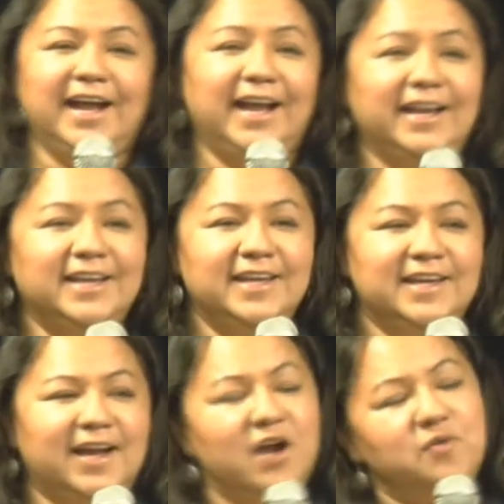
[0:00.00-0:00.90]
and
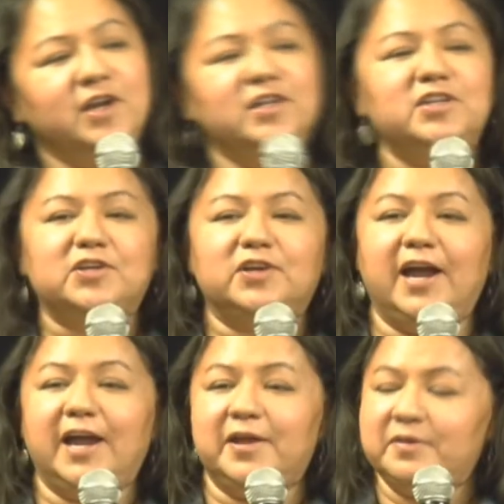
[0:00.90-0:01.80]
I wanted to
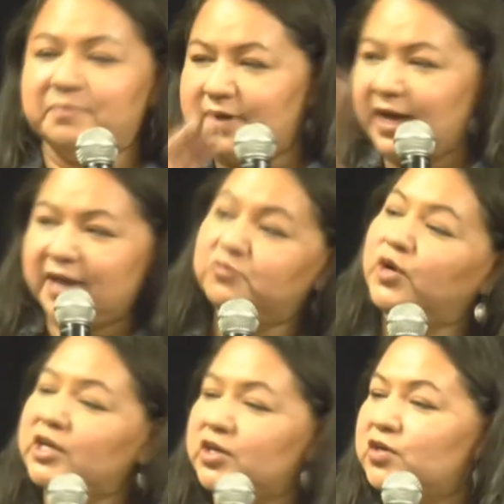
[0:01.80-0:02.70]
cry, but I
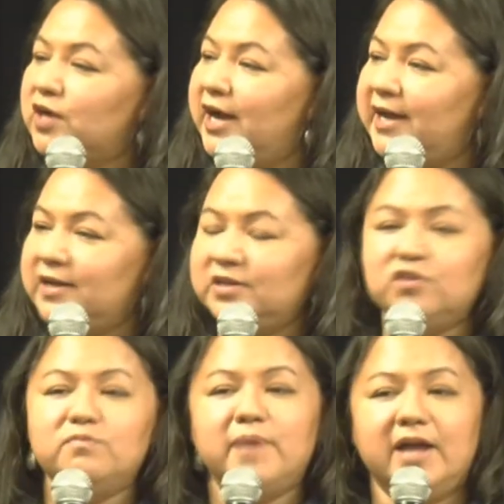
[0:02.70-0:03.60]
wouldn't cry,
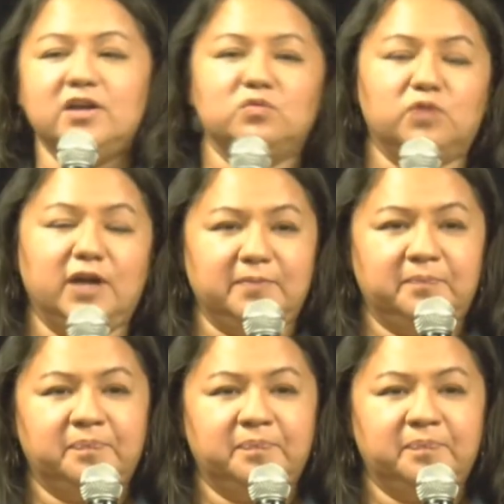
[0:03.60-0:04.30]
no matter what.